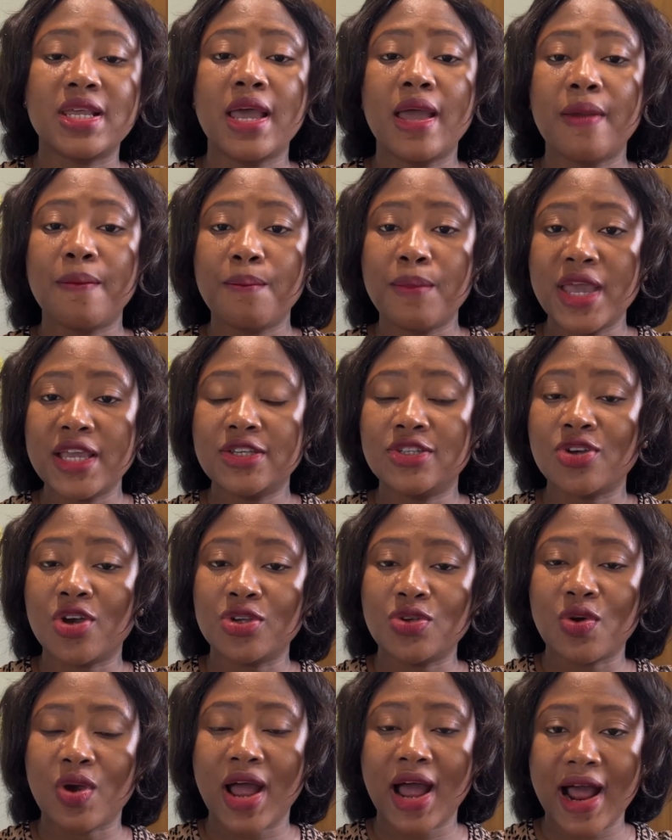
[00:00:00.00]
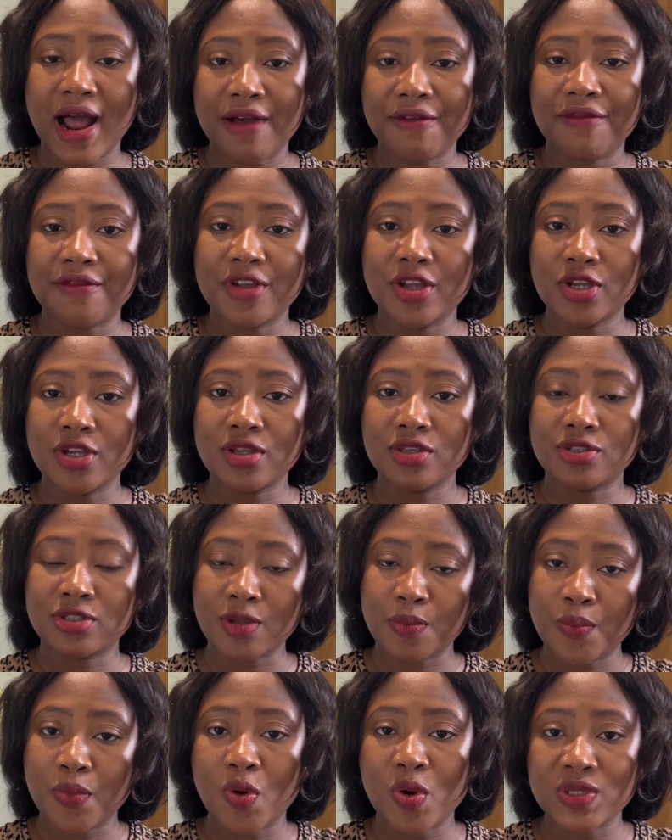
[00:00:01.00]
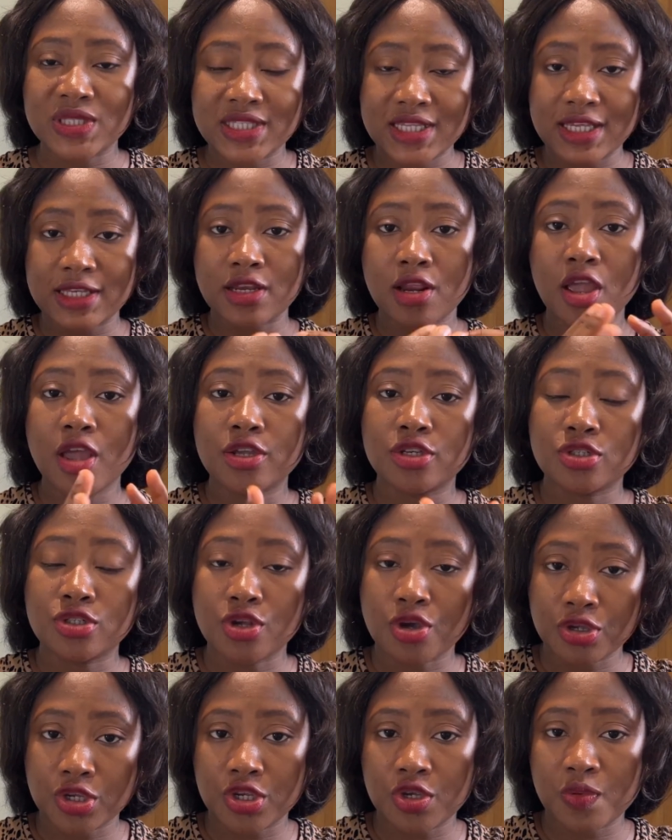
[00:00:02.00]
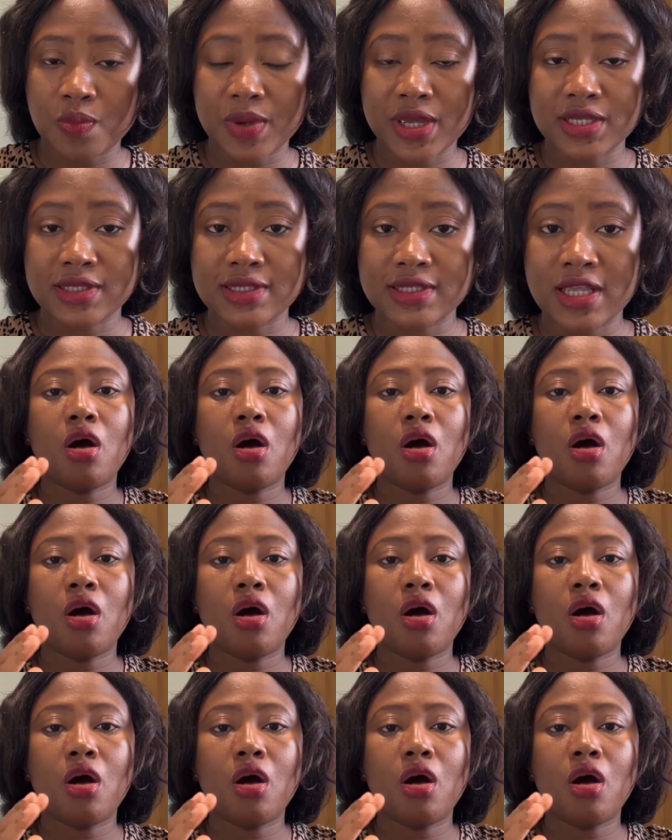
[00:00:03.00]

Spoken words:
make sure you have supporting documents.